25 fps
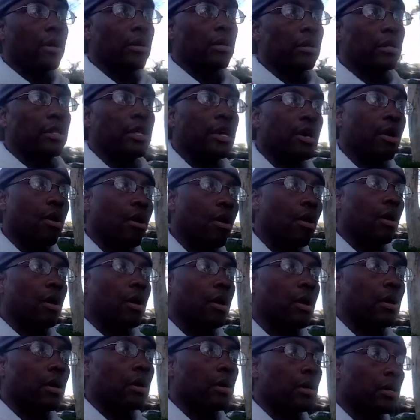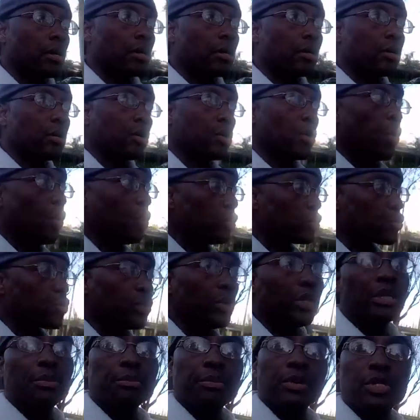They are
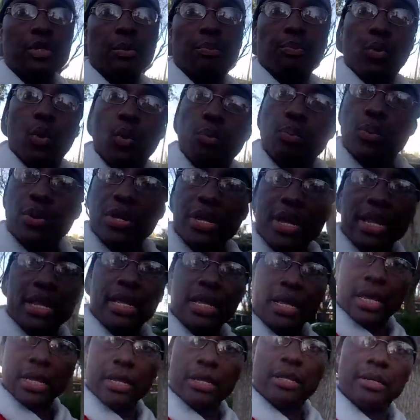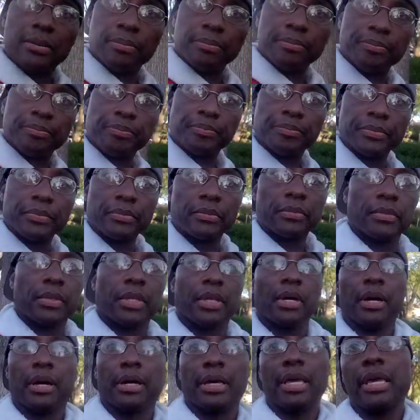culturally misappropriating it
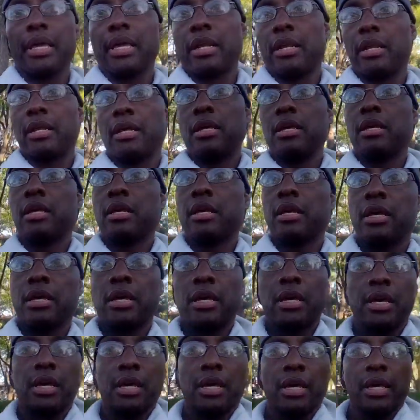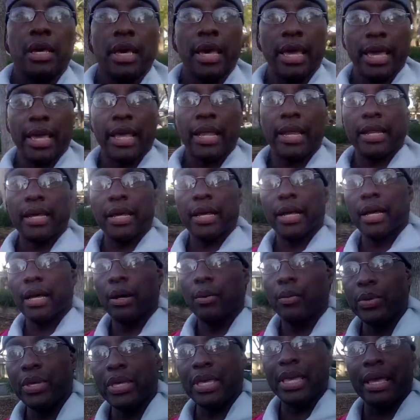again, and
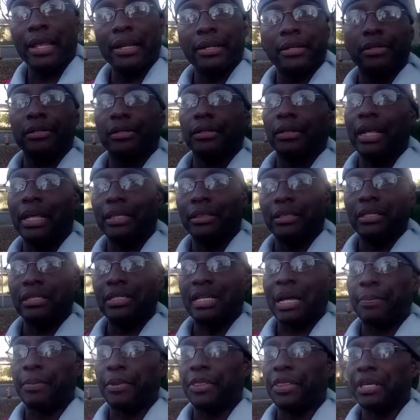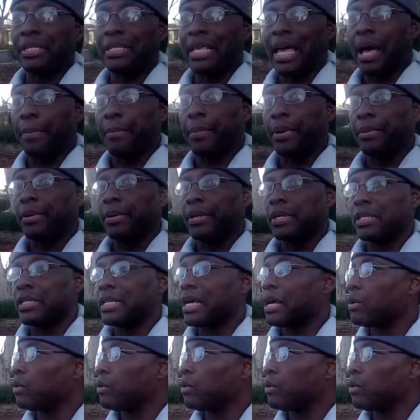we can't let these type of things happen, because not